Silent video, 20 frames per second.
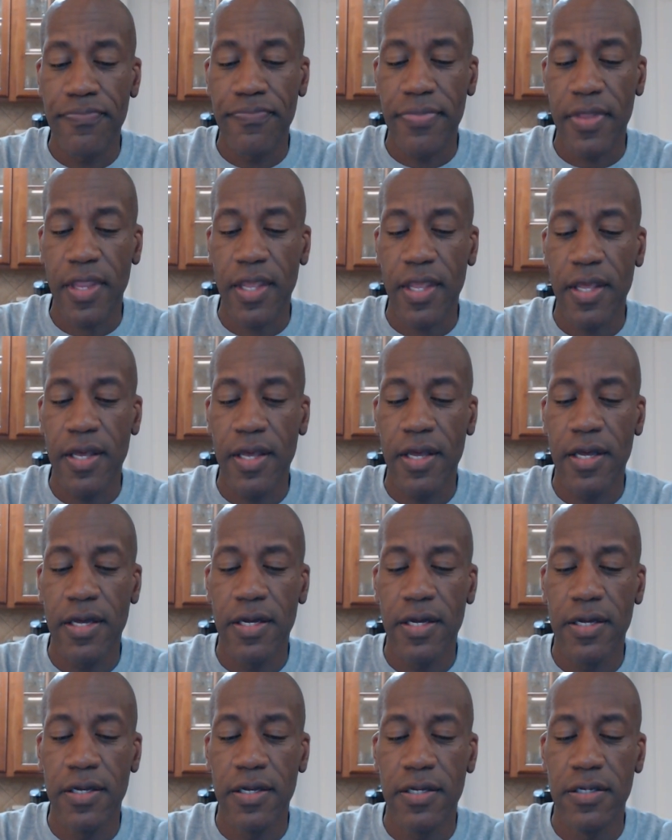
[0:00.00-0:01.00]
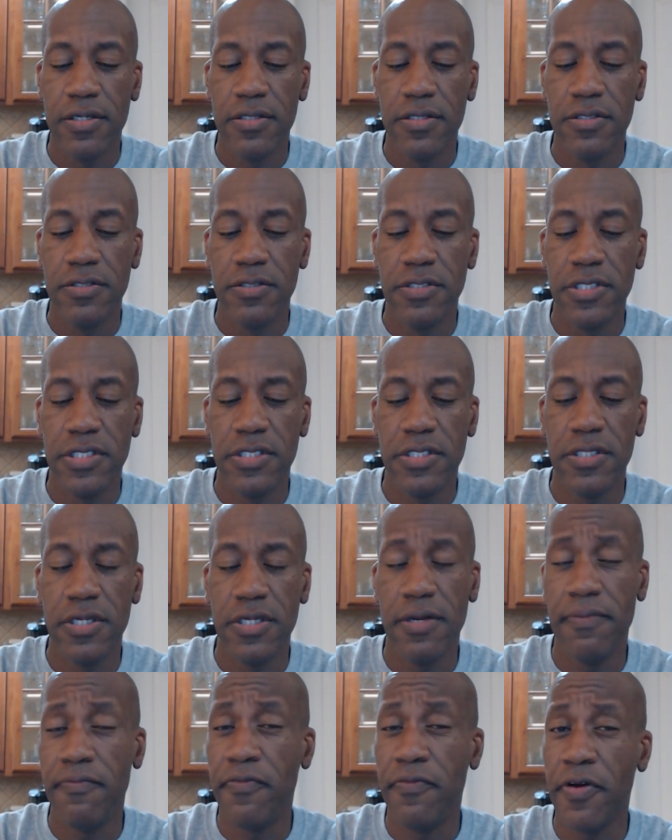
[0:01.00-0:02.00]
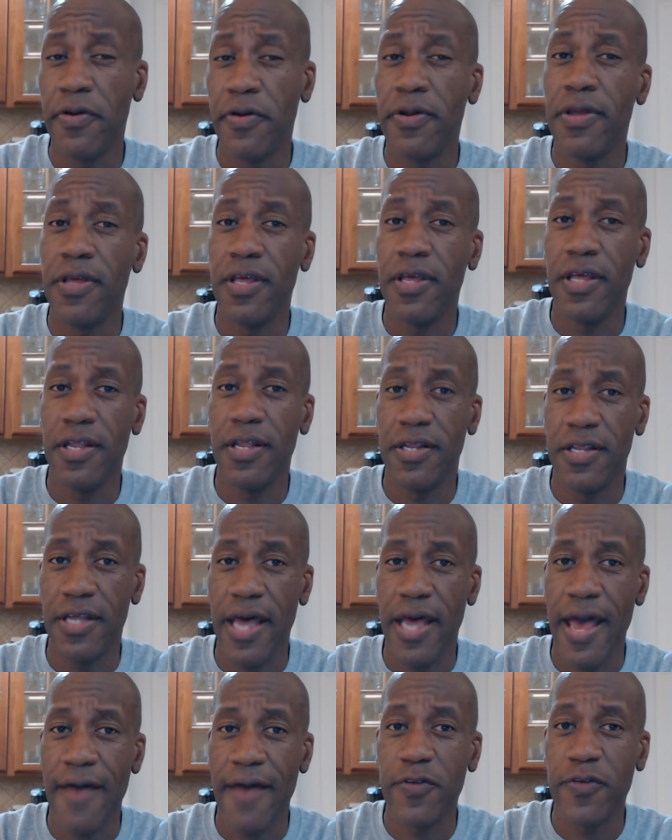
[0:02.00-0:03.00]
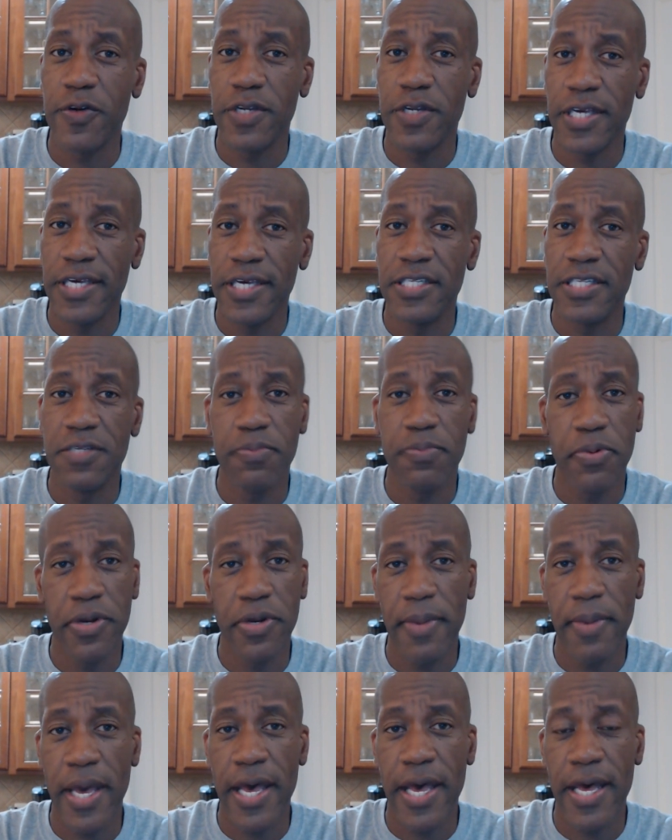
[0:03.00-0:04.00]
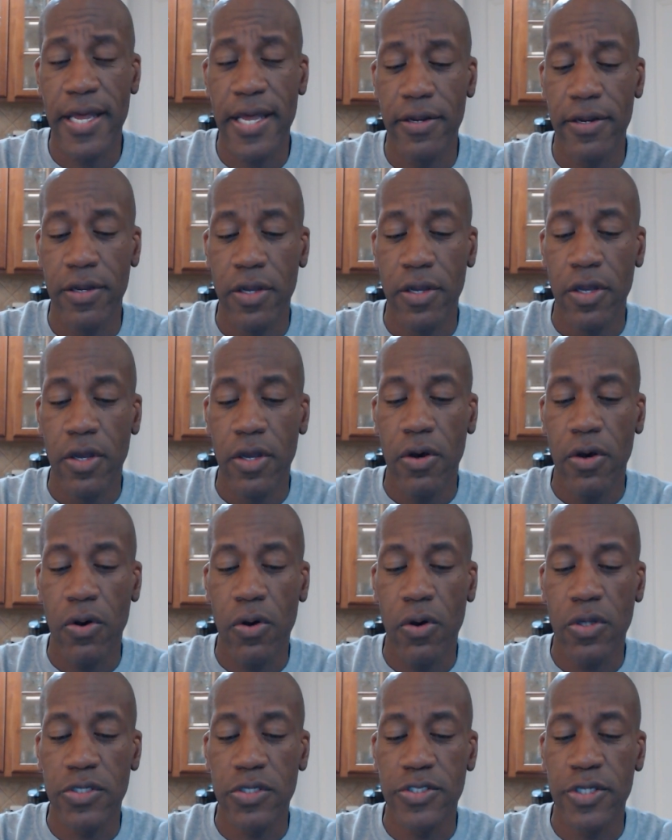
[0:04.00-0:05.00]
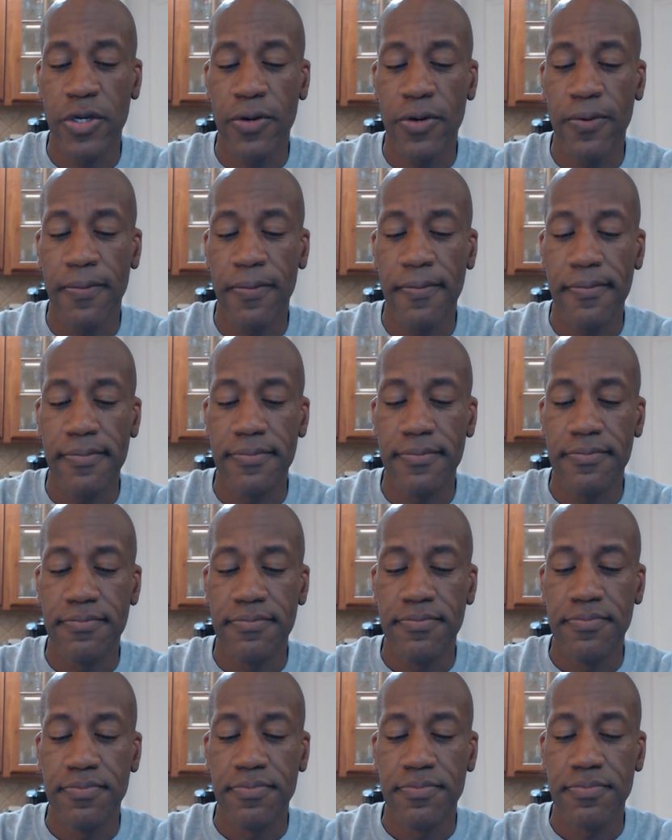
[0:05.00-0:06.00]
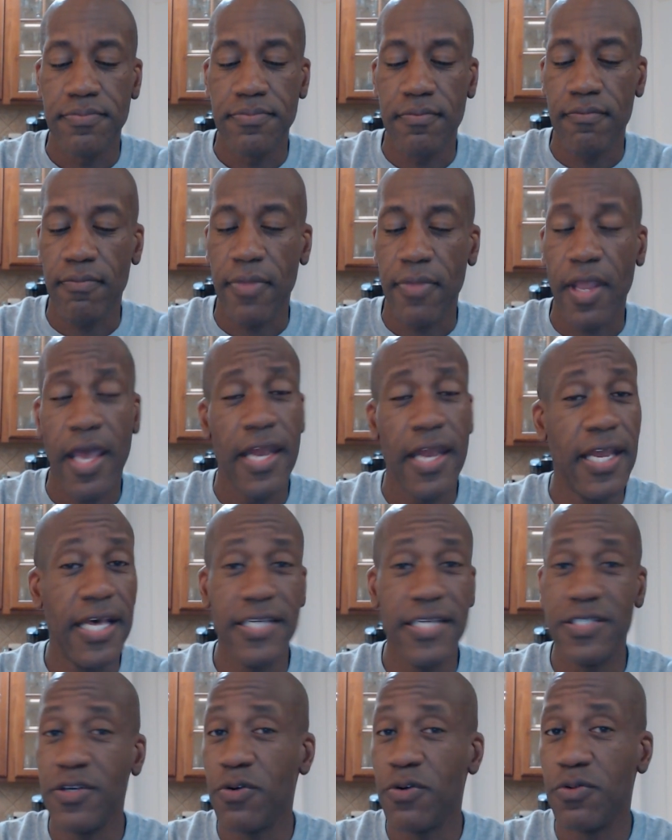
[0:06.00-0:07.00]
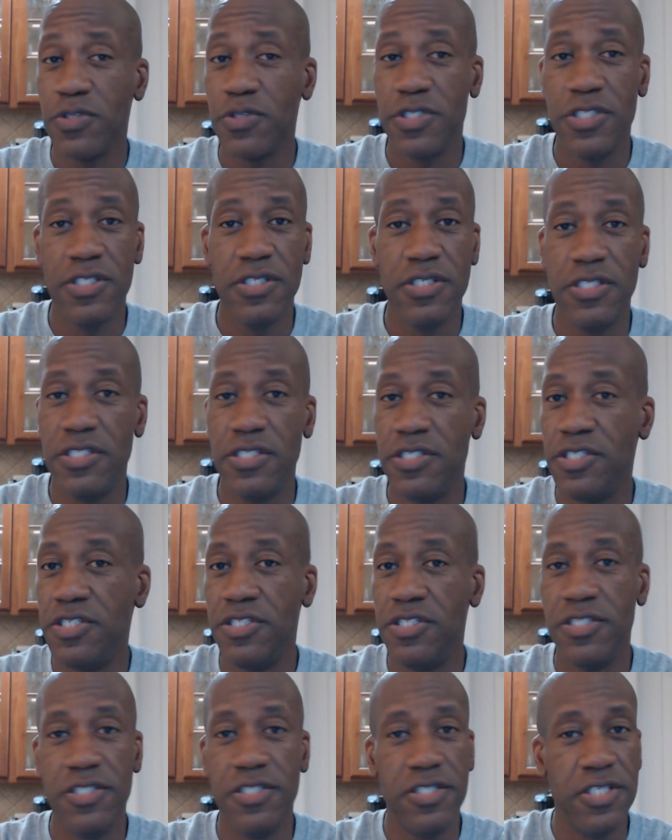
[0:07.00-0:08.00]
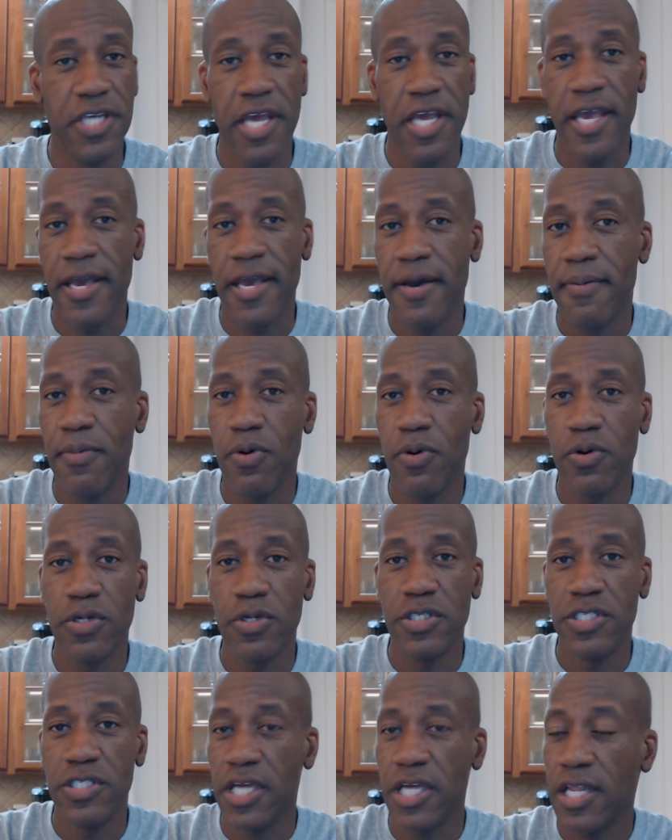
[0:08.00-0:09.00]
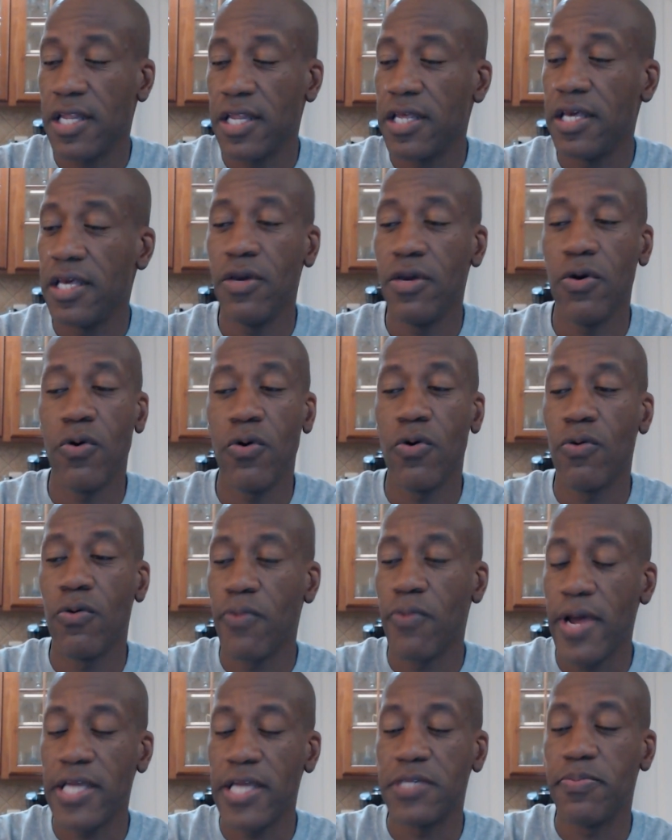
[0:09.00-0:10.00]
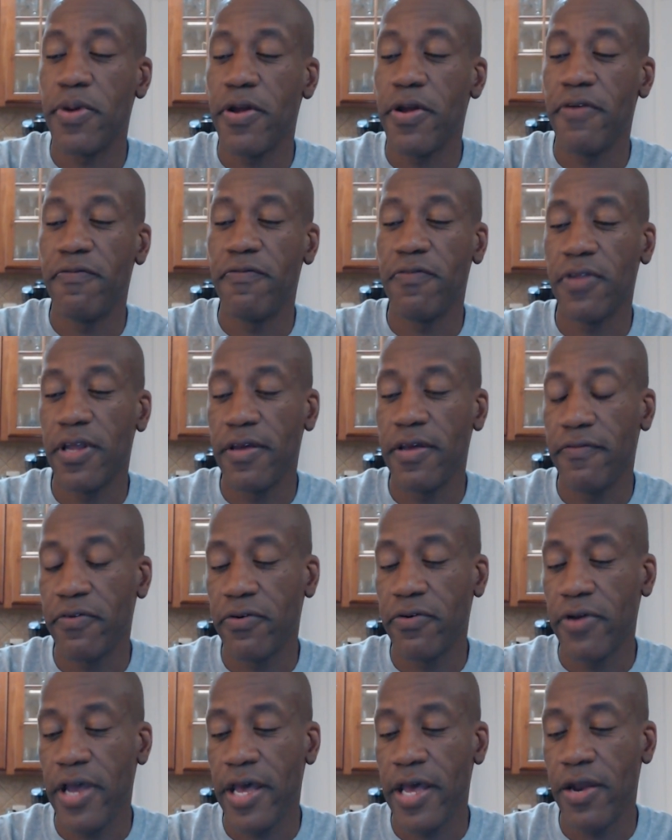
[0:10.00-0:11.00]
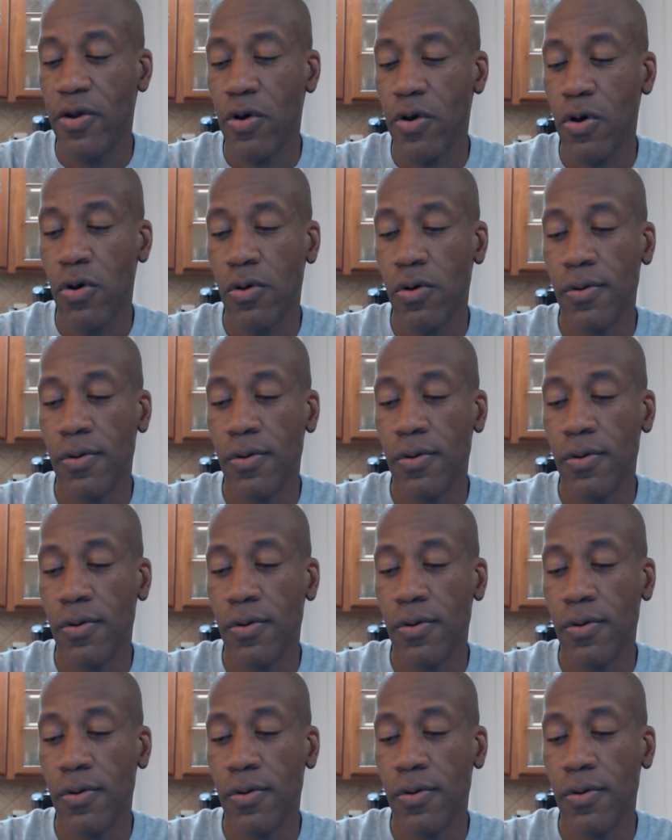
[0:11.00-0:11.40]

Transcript: the aftertaste is pretty bad also, and it has no jam or jelly or raspberry flavor at all.